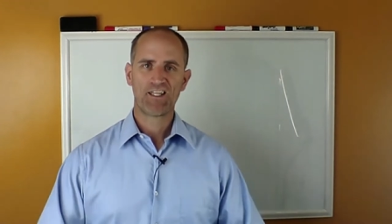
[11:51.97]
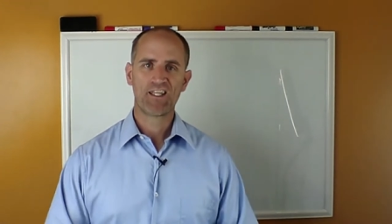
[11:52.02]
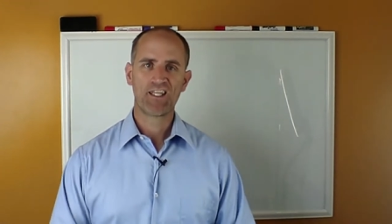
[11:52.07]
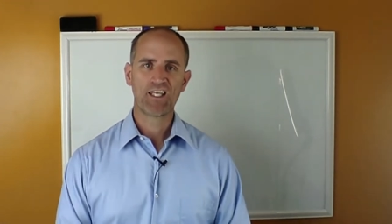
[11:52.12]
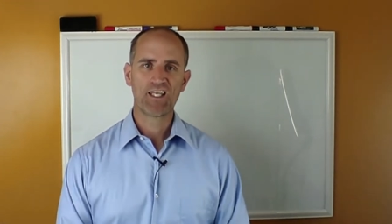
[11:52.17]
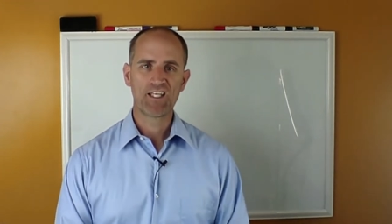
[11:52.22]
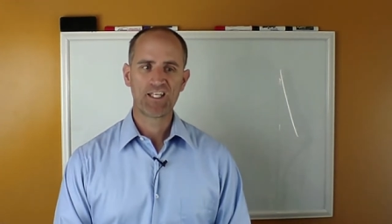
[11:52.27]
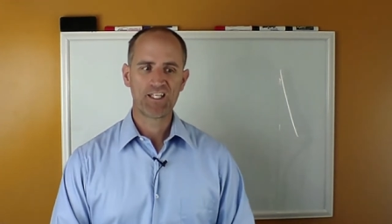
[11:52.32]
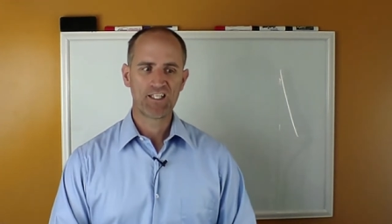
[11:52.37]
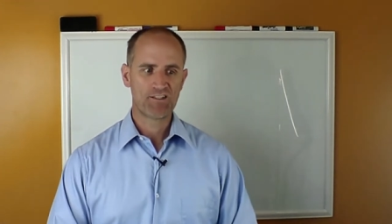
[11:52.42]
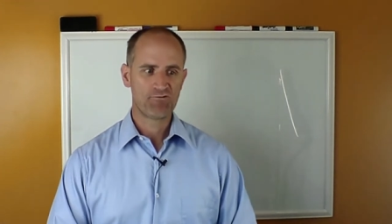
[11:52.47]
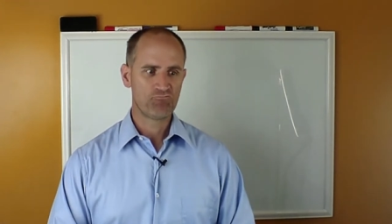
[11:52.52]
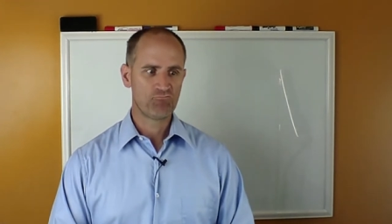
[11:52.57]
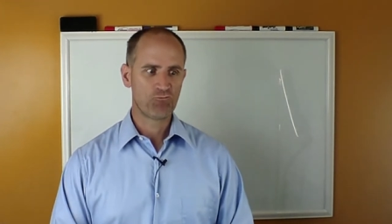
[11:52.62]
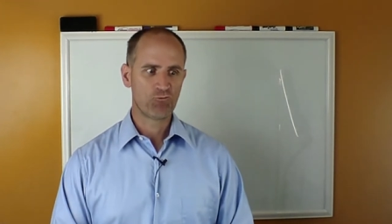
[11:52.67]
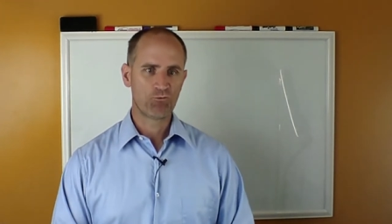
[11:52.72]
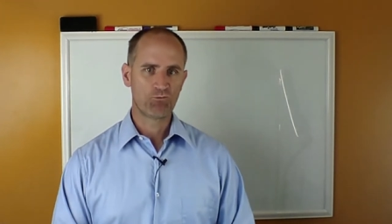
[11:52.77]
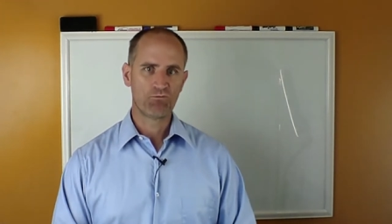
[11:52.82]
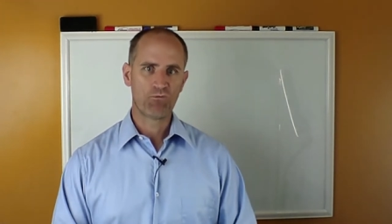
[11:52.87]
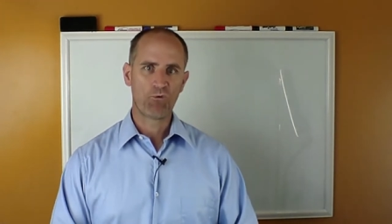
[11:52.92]
the
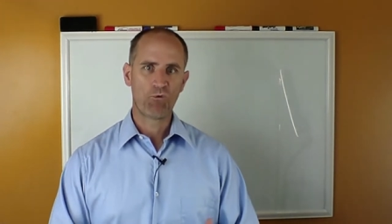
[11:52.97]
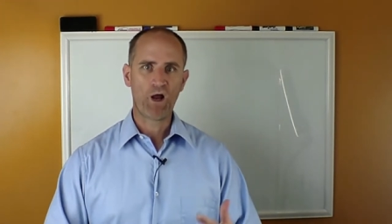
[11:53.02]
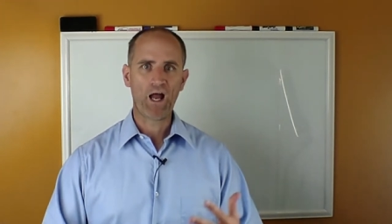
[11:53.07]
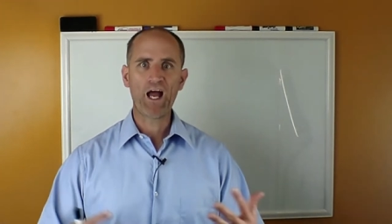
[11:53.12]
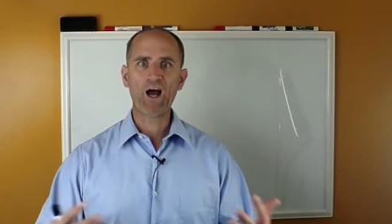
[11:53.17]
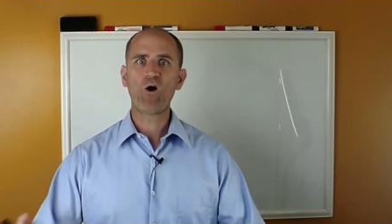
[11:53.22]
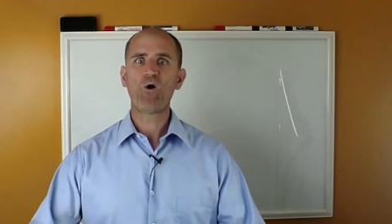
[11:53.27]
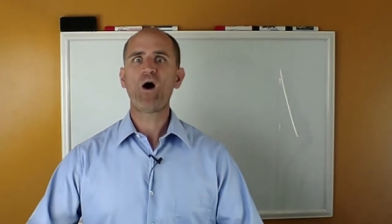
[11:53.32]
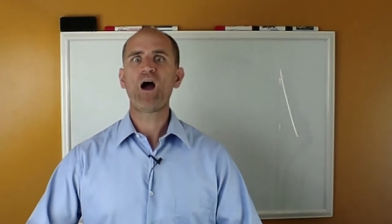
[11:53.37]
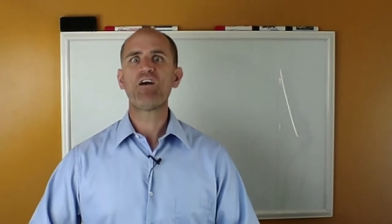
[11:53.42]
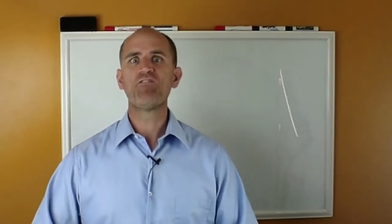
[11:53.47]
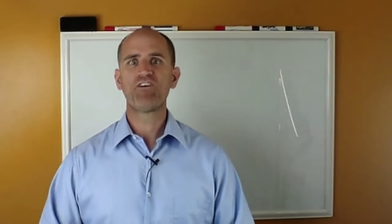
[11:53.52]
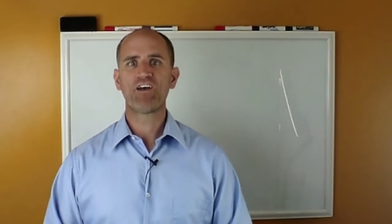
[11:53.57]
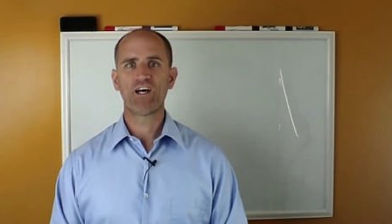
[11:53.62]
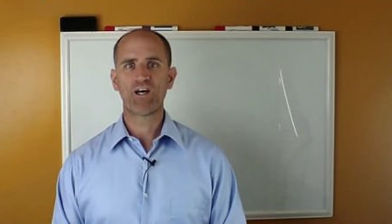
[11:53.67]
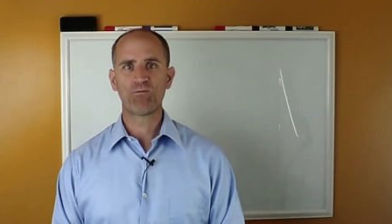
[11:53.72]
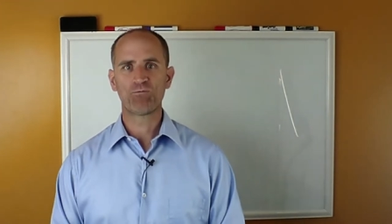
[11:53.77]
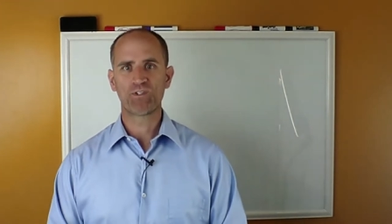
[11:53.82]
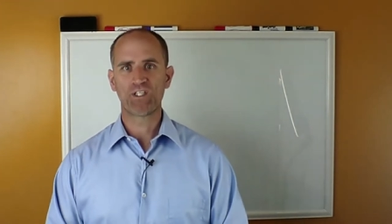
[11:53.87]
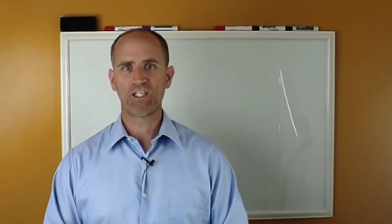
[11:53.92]
how I've
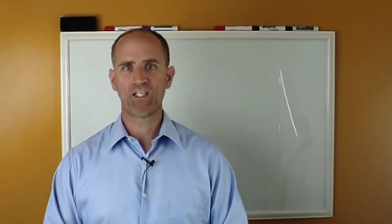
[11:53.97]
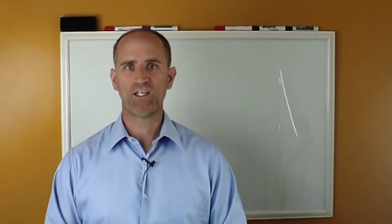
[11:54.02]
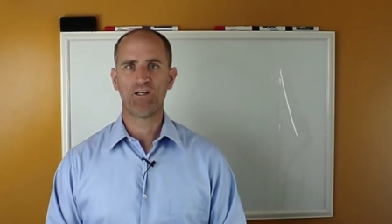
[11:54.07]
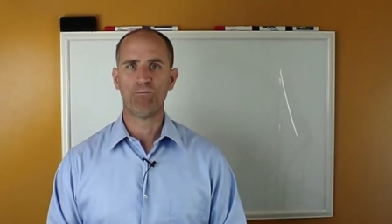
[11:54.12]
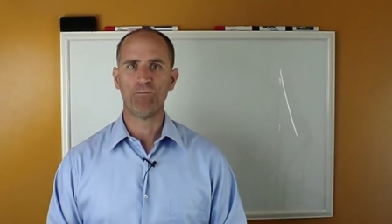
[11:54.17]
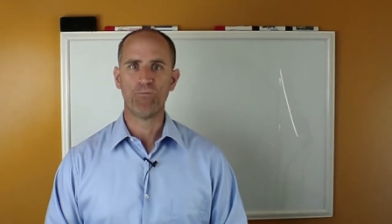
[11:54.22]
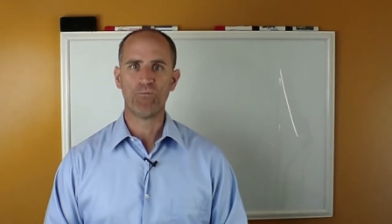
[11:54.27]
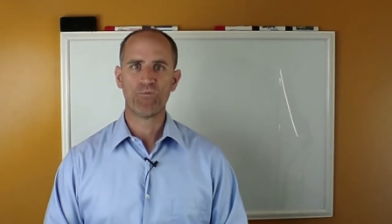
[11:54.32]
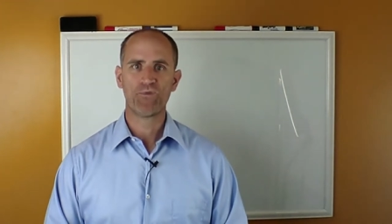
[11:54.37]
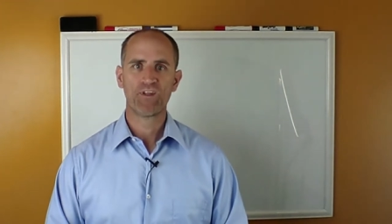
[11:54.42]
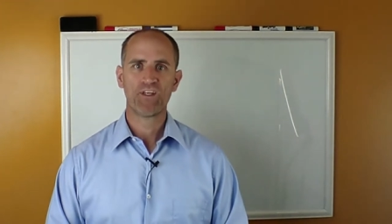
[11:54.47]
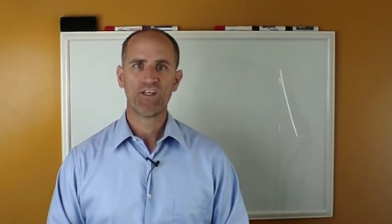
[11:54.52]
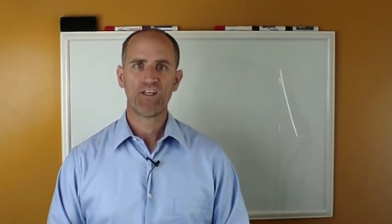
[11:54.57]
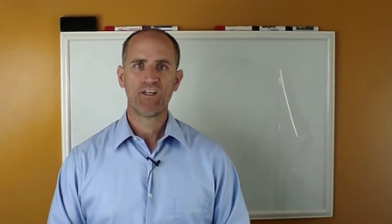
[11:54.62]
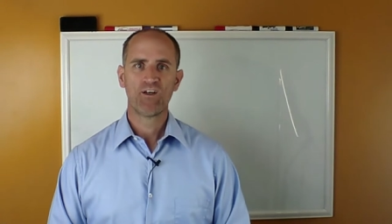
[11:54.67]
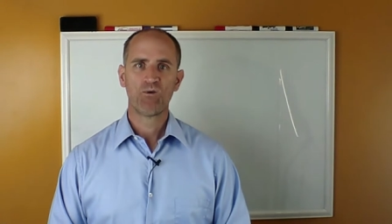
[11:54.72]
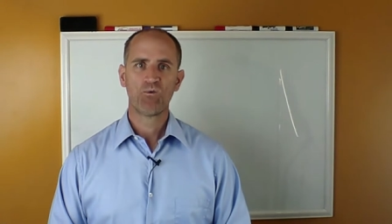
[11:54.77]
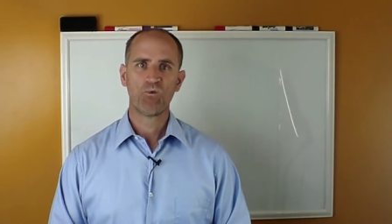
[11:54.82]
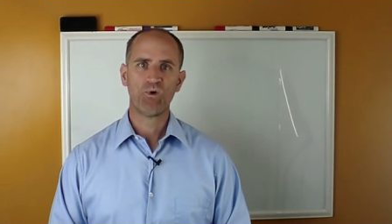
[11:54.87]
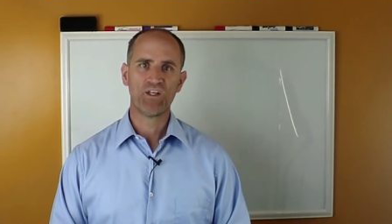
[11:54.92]
helped him
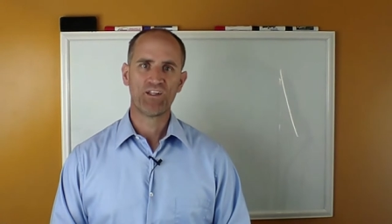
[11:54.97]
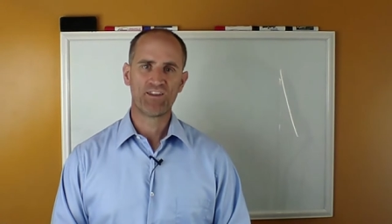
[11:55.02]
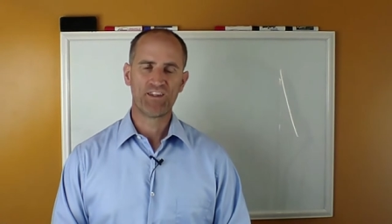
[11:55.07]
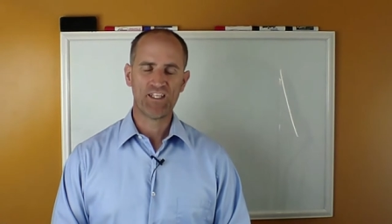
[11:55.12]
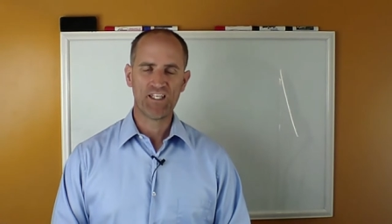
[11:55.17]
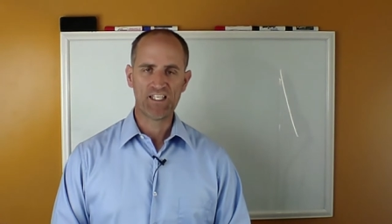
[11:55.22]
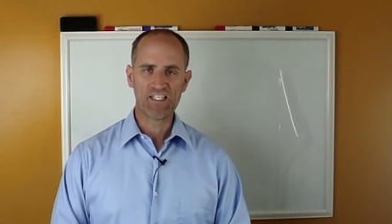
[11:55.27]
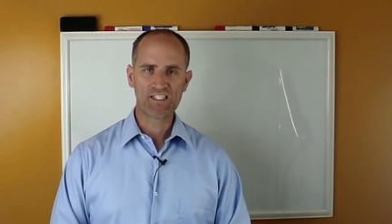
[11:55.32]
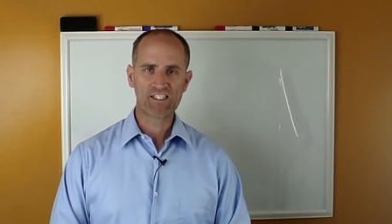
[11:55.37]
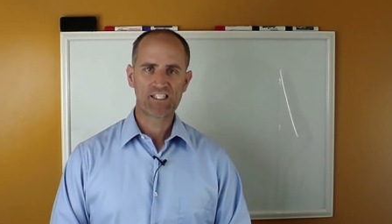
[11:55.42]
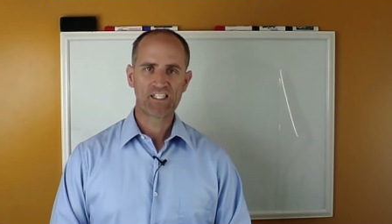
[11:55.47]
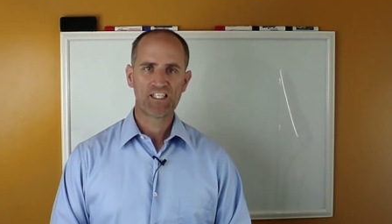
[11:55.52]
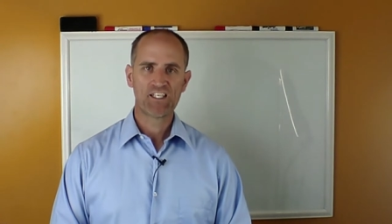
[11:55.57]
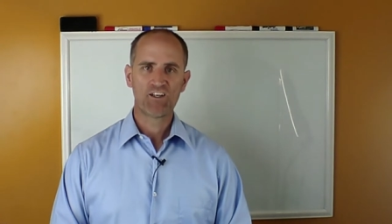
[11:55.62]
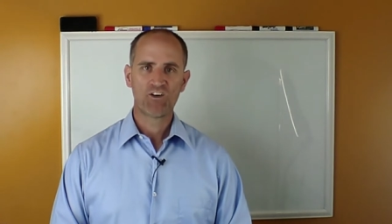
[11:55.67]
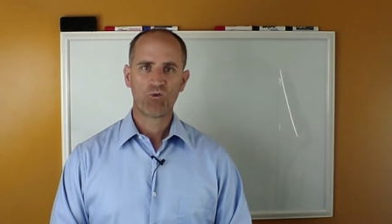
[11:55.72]
with this,